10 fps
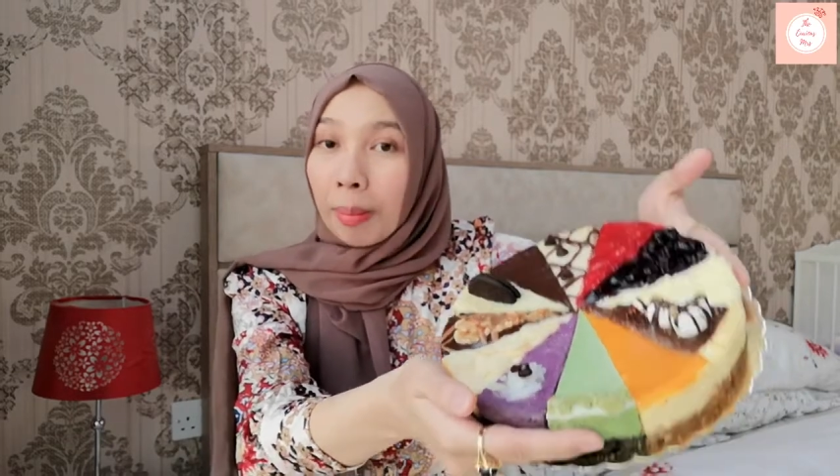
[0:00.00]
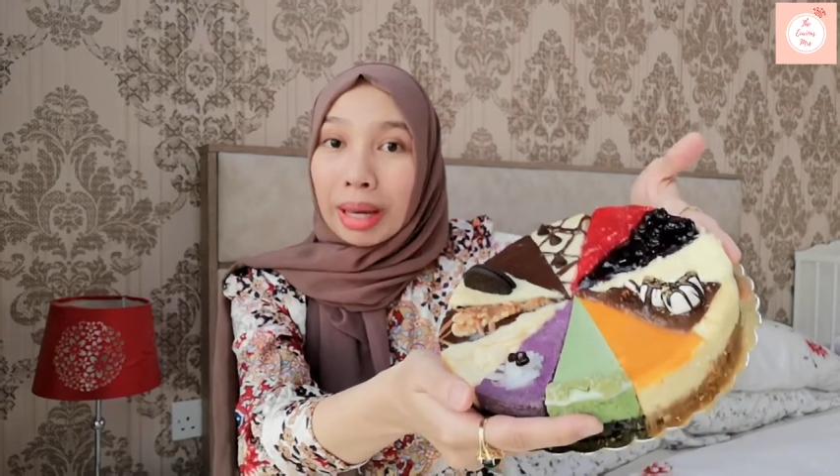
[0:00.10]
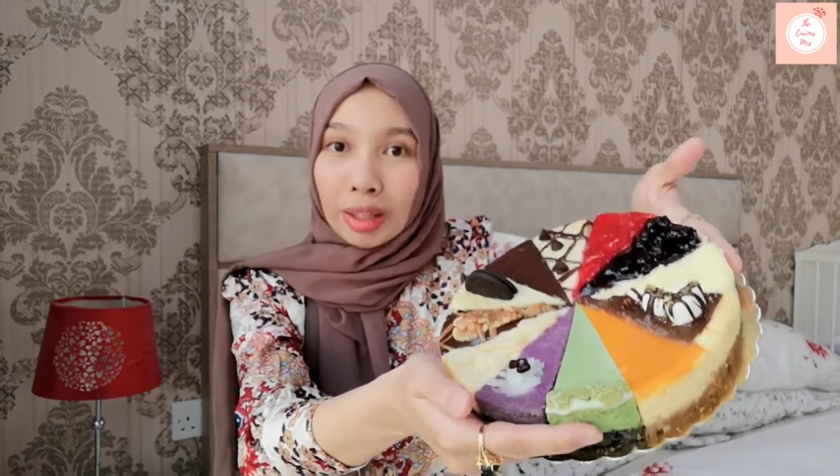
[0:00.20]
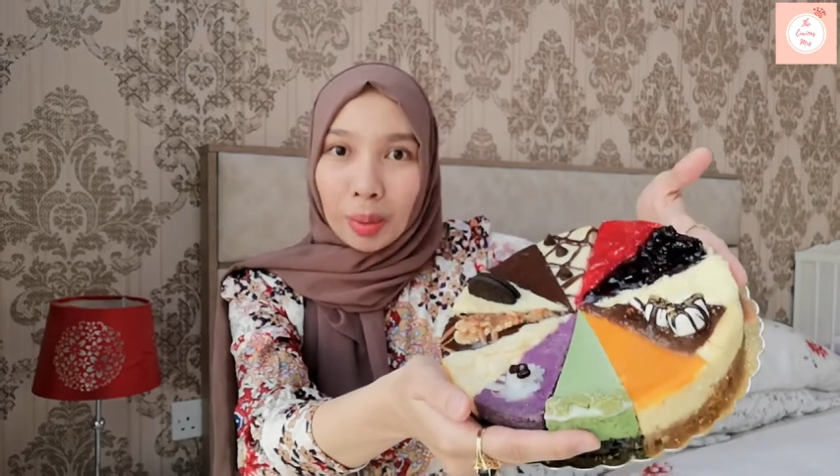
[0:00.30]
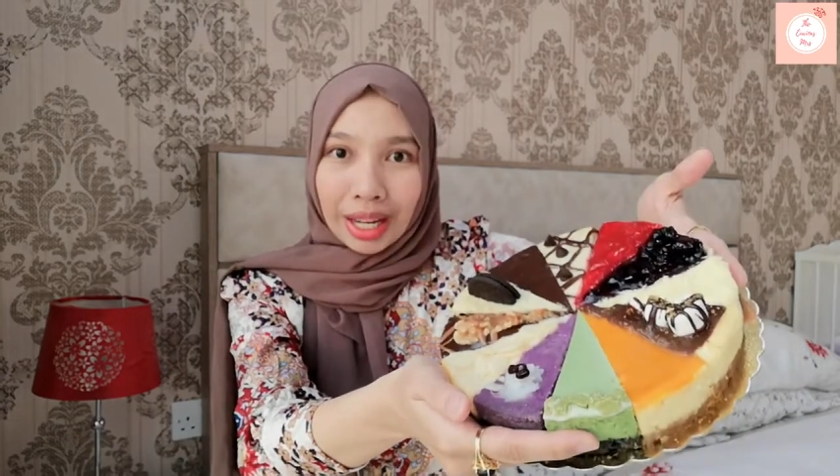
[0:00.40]

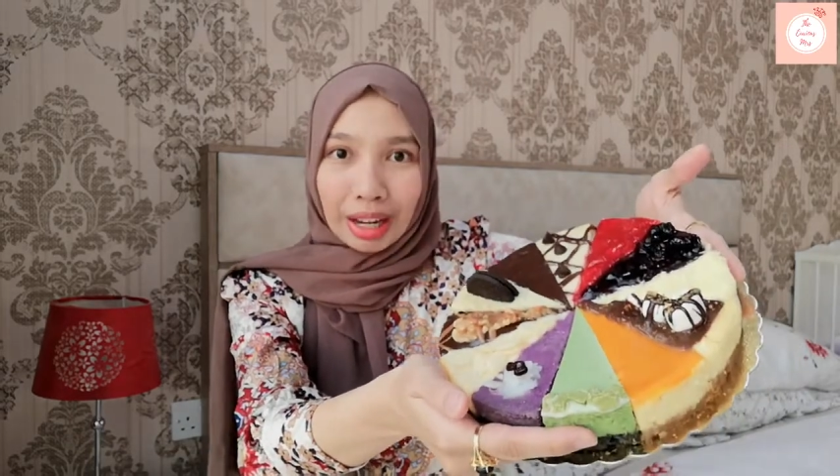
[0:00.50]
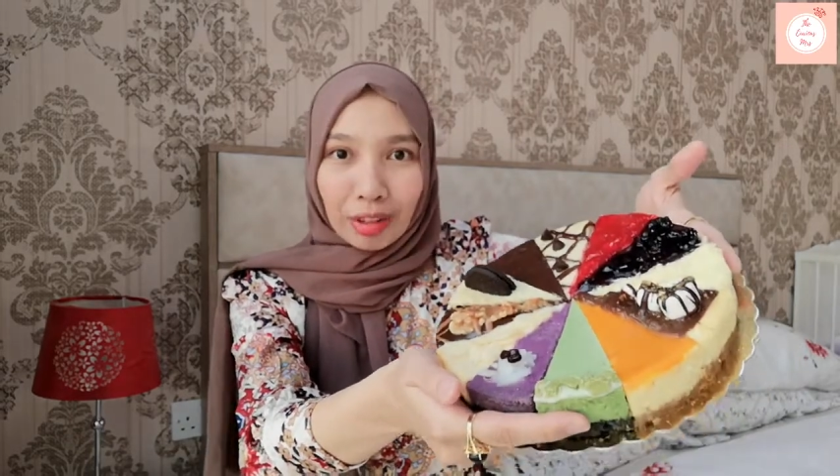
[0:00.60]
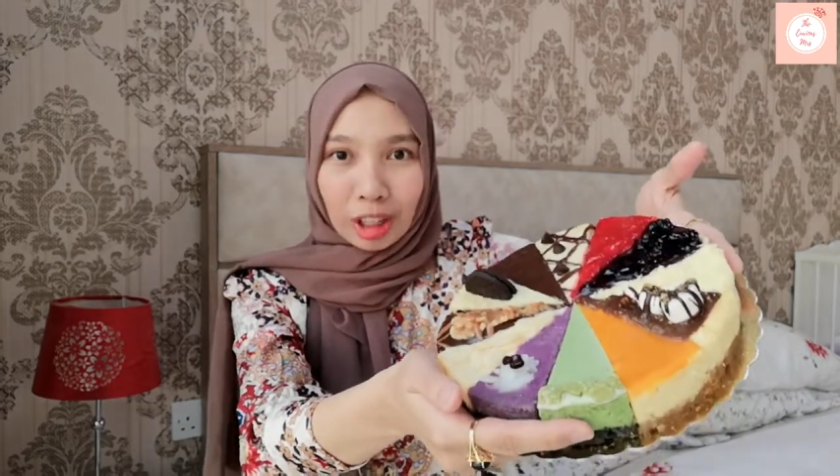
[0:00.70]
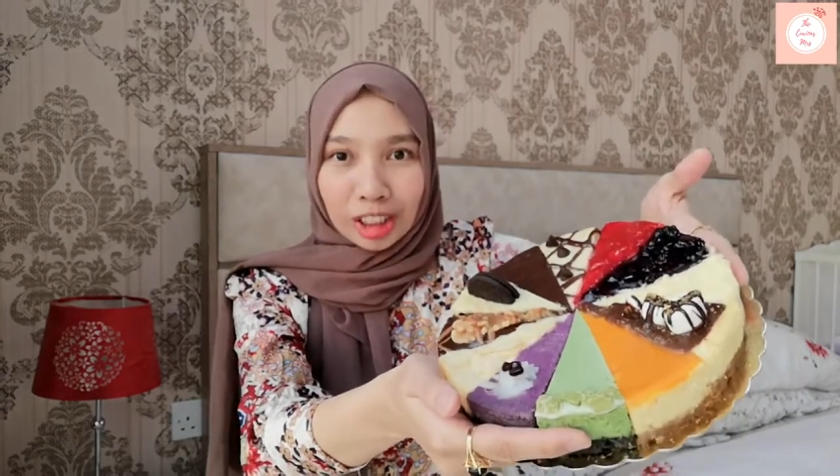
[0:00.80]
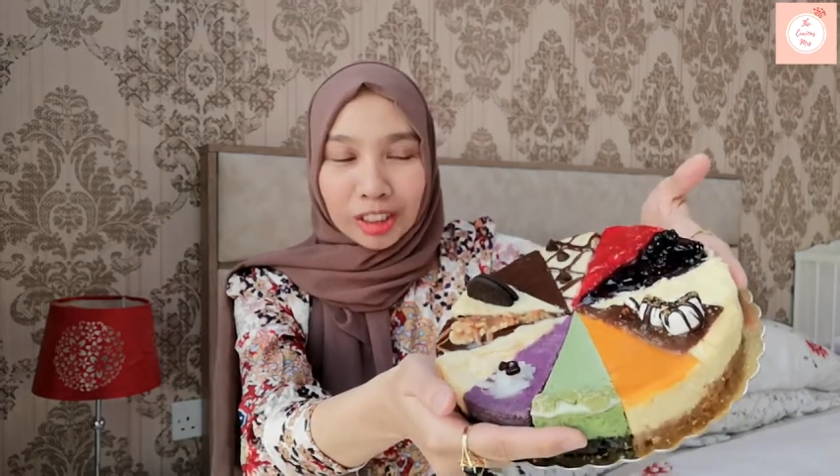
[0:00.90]
by the way, I
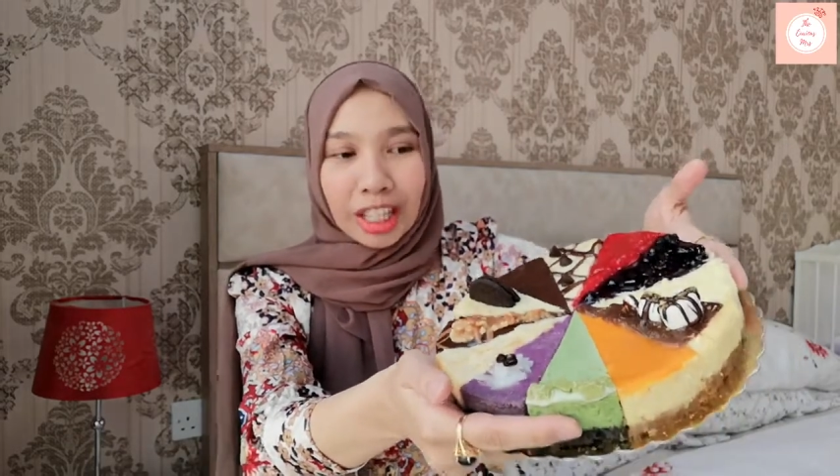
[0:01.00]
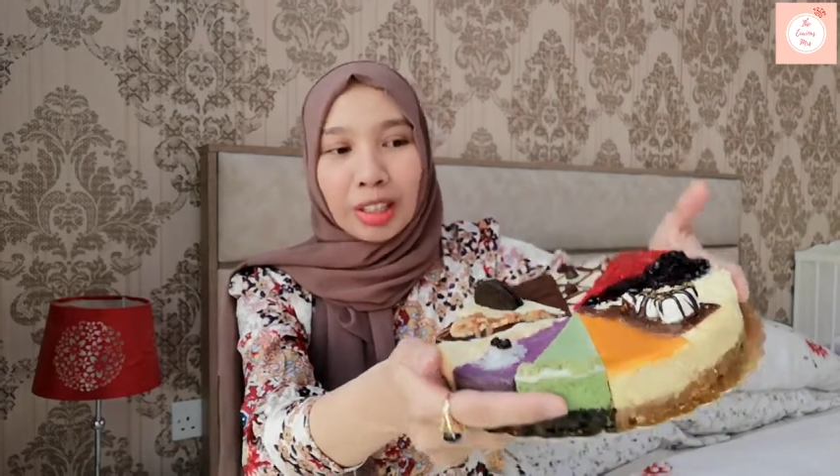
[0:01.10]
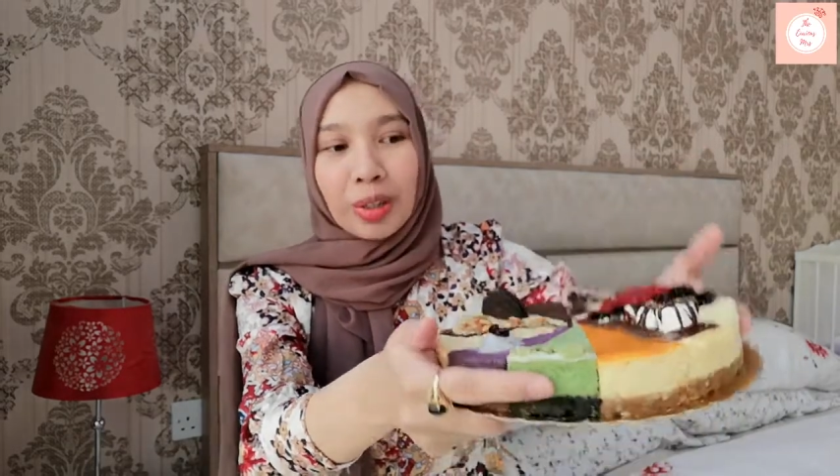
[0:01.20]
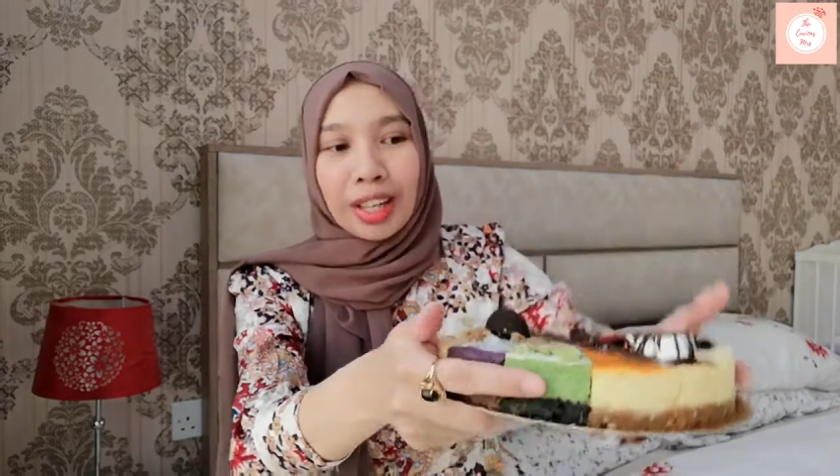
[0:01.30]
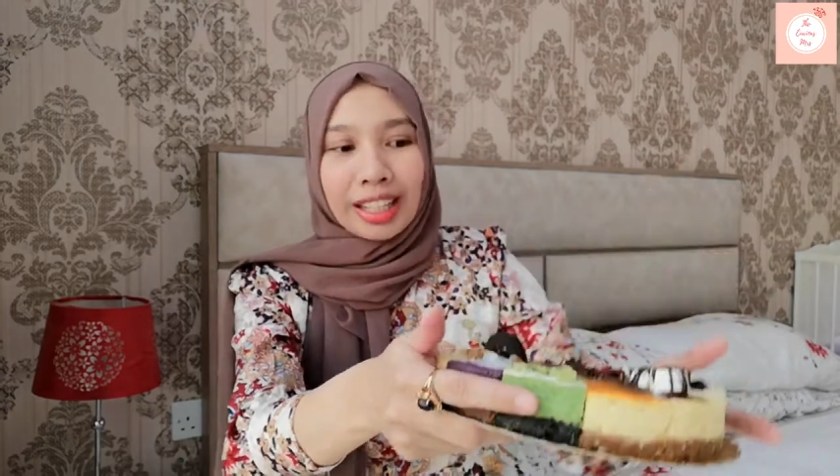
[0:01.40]
forgot to
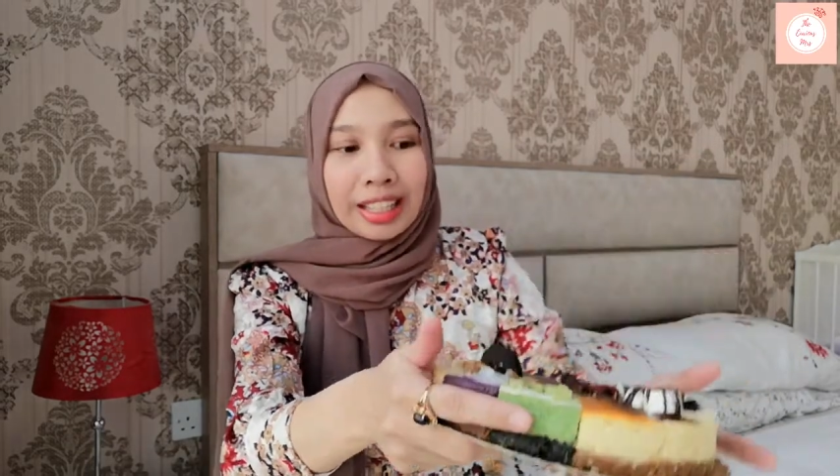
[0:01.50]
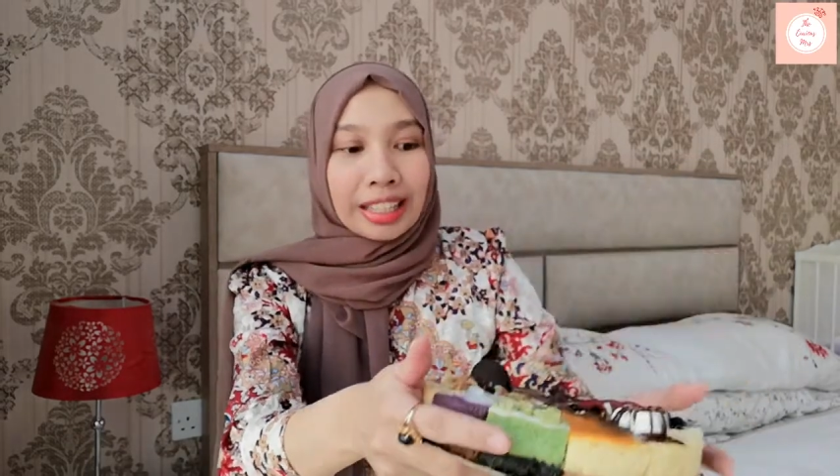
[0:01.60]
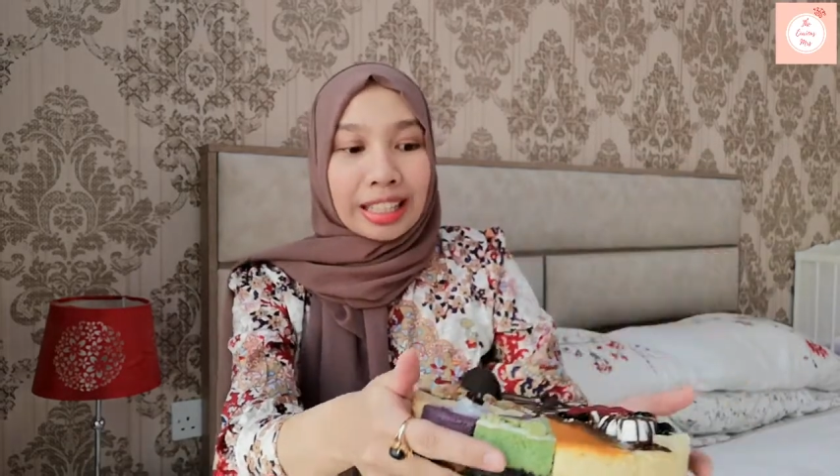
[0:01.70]
tell you that